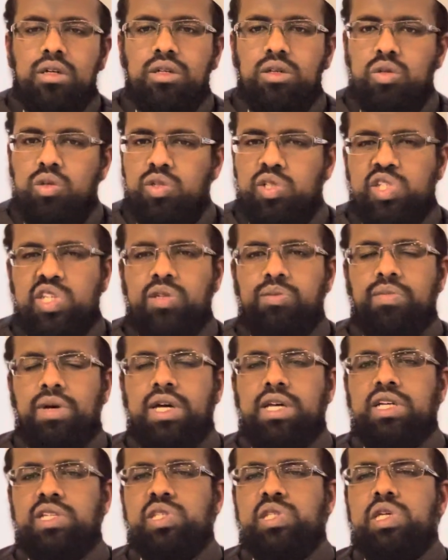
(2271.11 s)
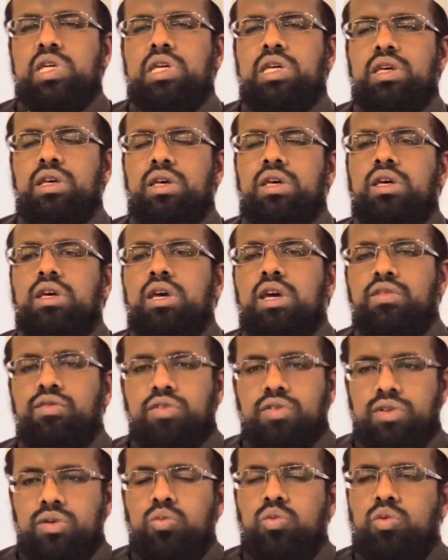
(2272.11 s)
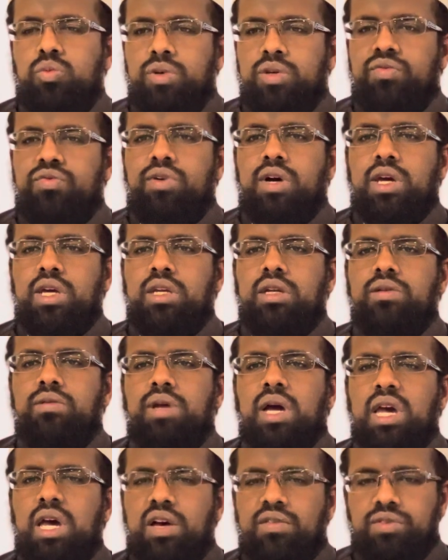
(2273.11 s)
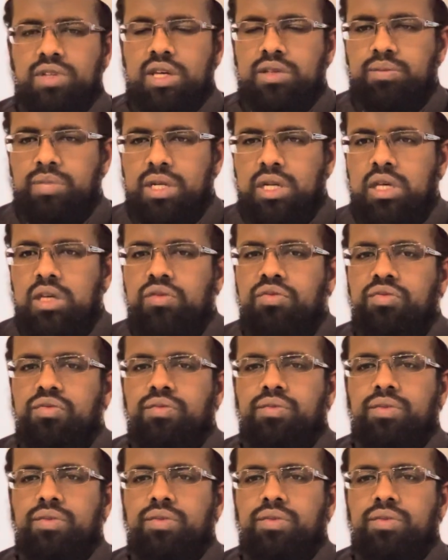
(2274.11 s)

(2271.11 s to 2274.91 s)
You don't sit back and say, everything will be fine, I have that belief,